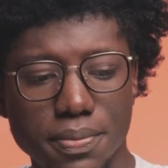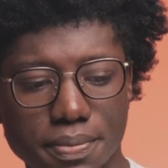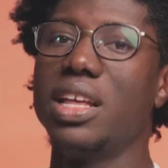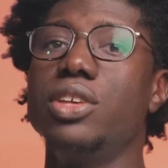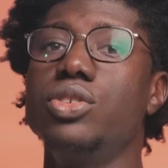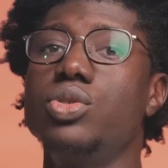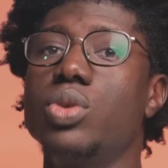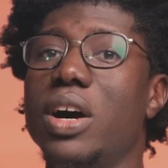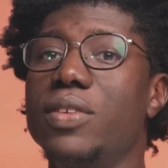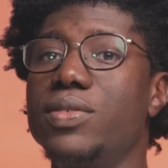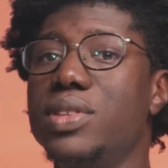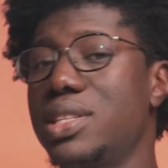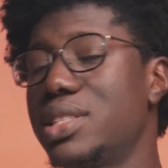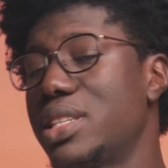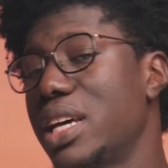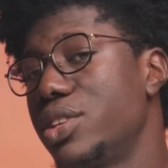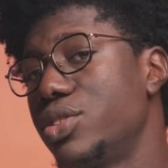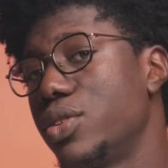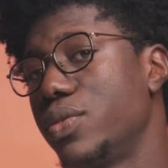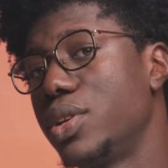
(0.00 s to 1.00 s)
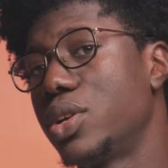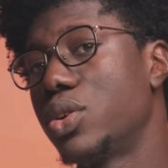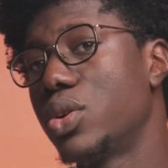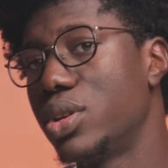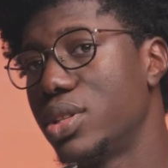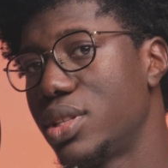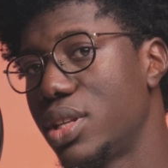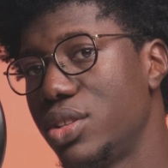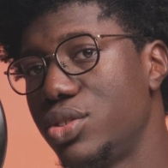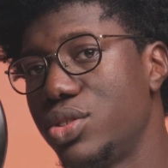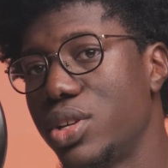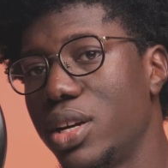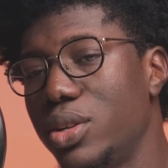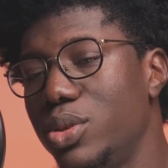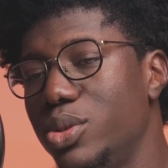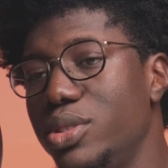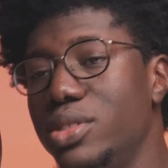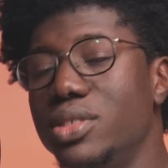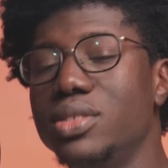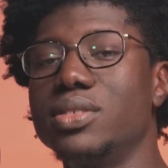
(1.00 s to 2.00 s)
Then you have the size of the content you are
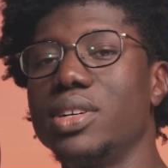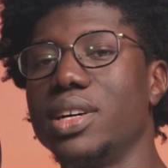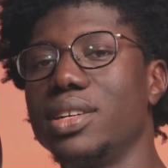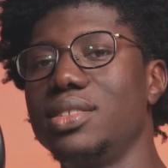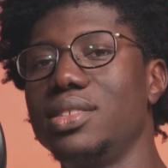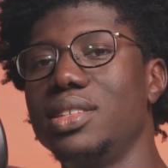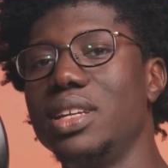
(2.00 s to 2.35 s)
loading, right?